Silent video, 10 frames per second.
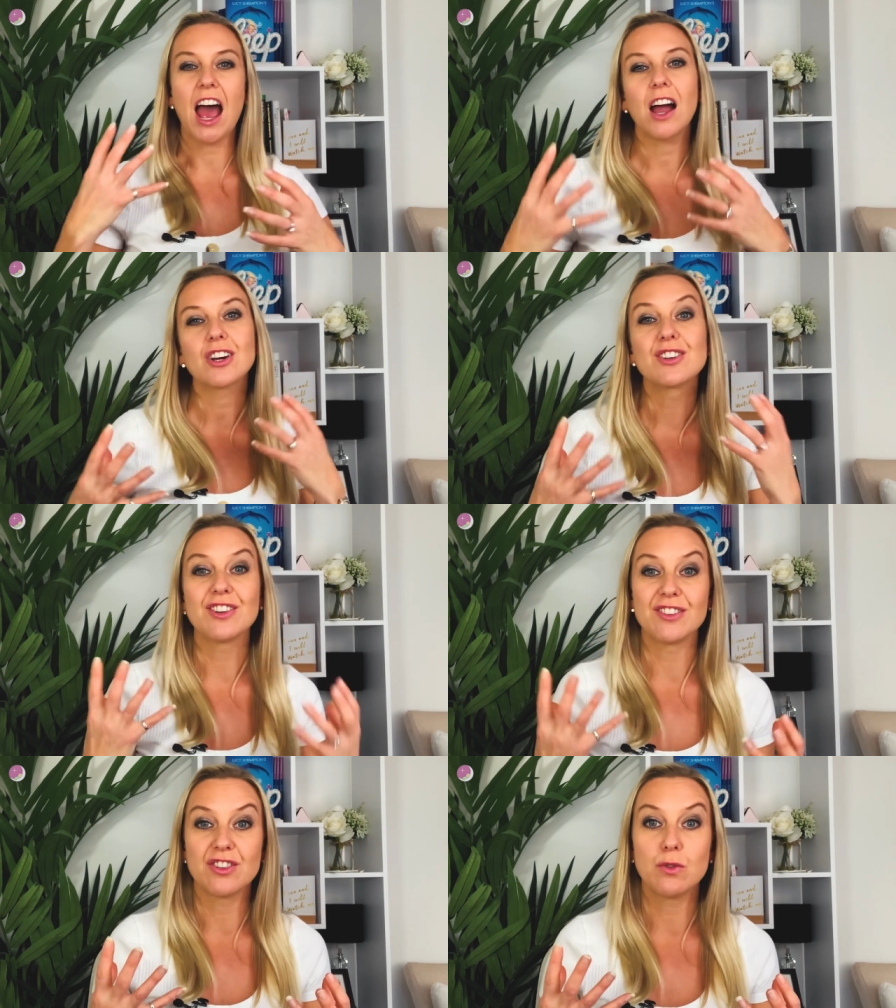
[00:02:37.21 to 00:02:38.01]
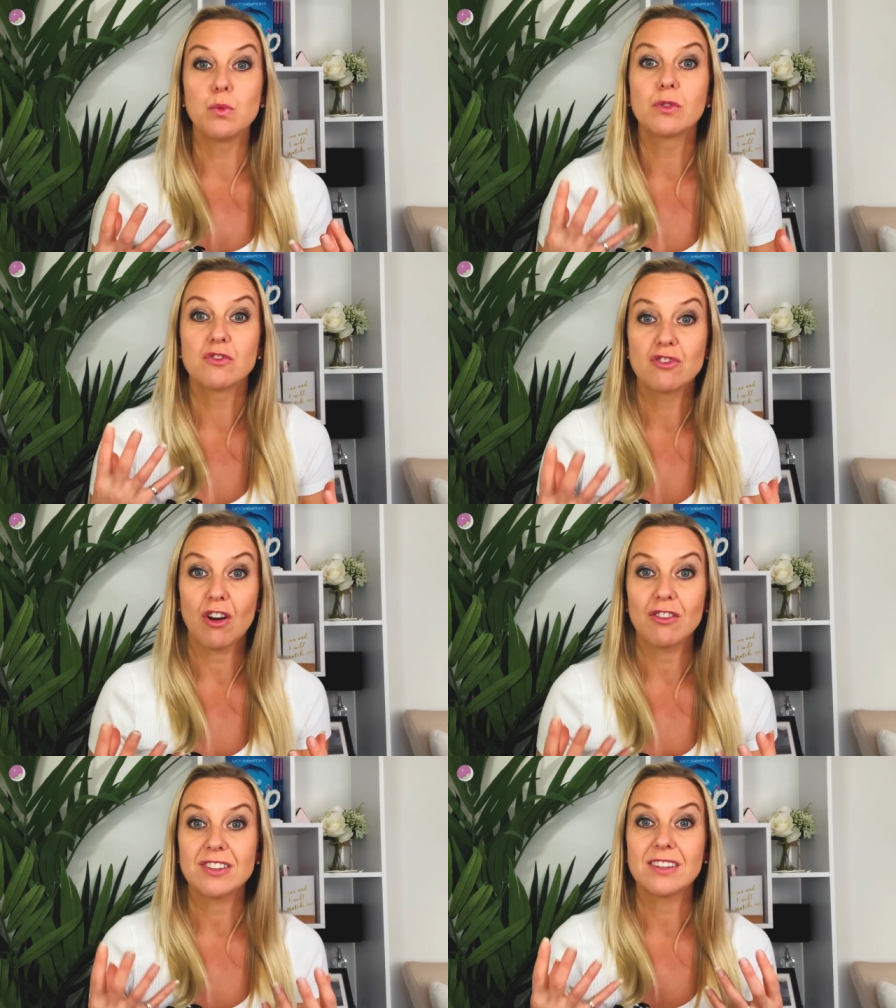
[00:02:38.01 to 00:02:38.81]
actions, you will
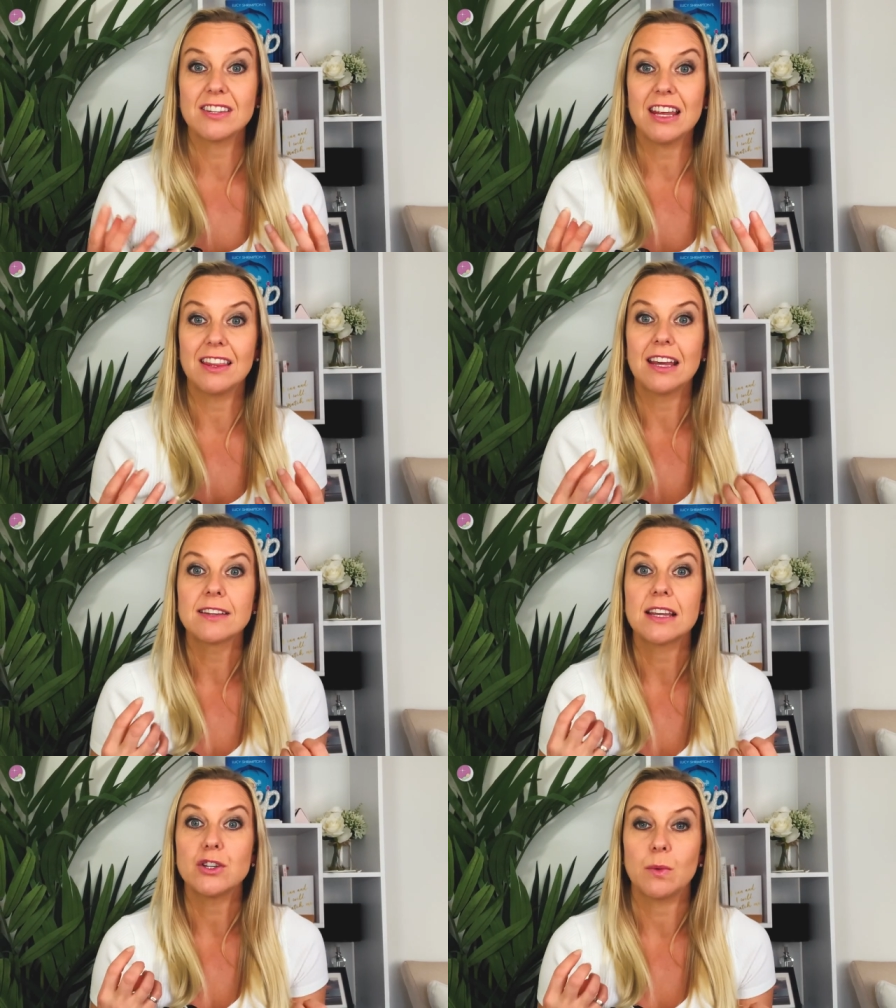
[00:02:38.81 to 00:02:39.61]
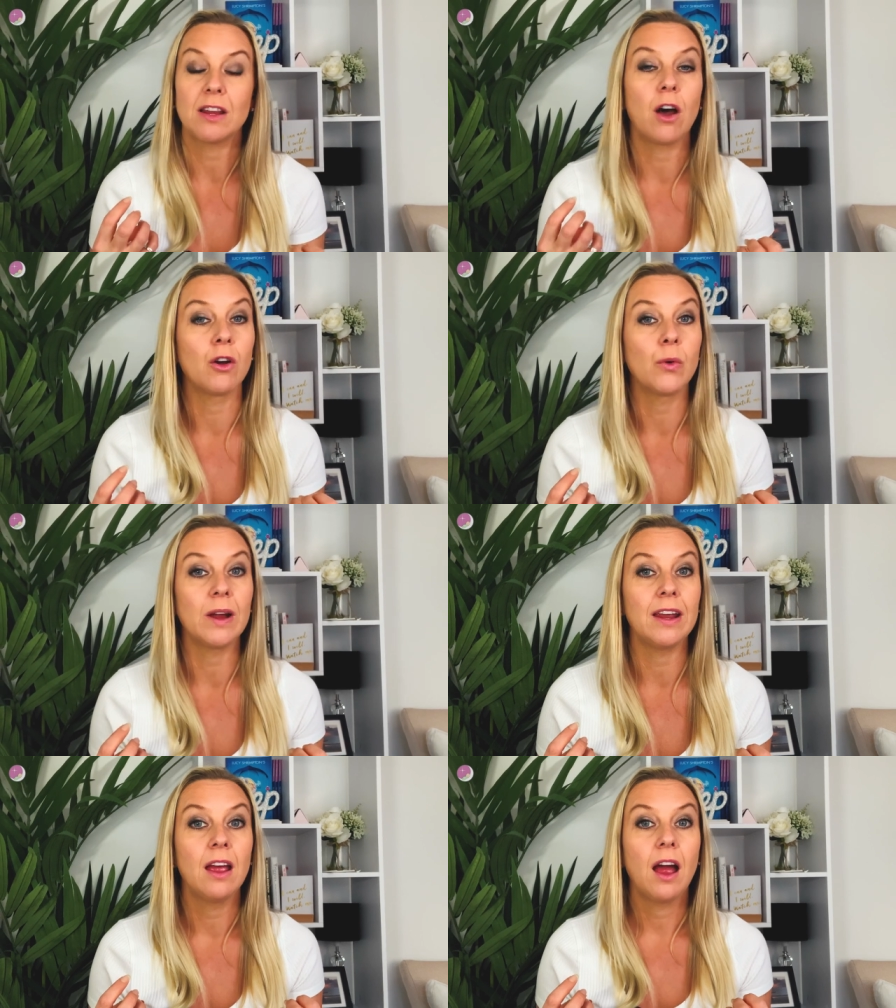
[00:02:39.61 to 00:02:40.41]
start to see things they do when they're
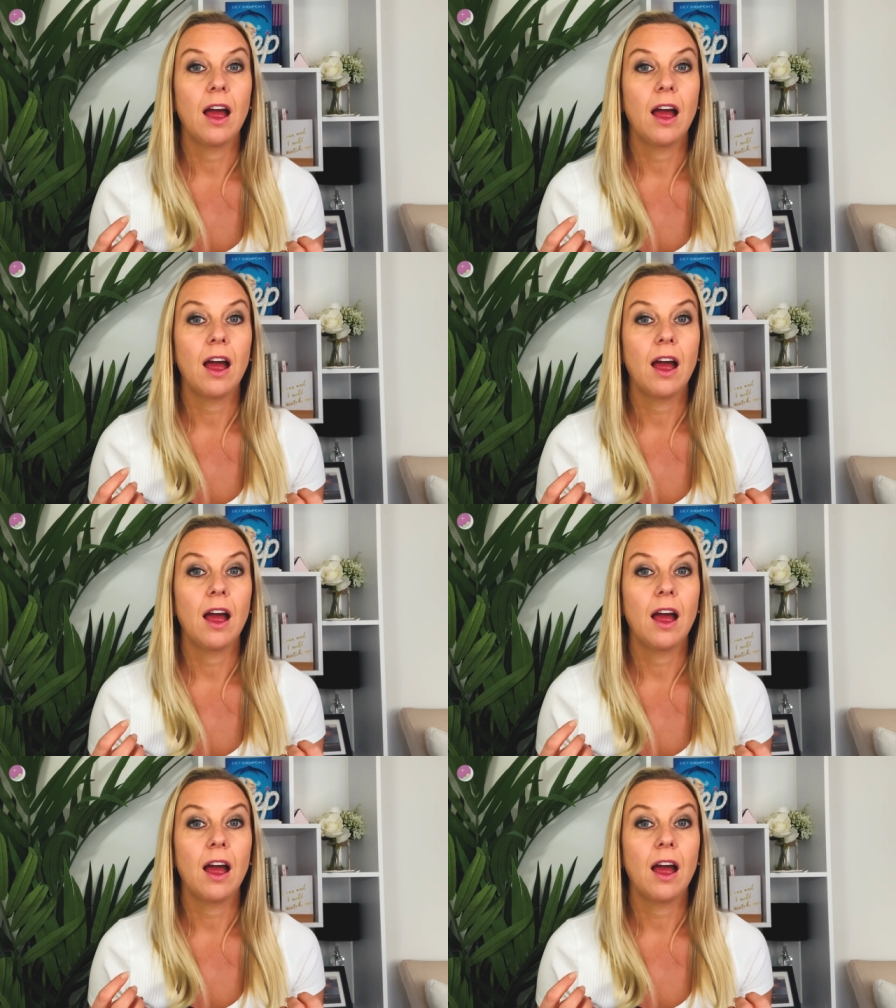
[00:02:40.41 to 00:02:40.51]
hungry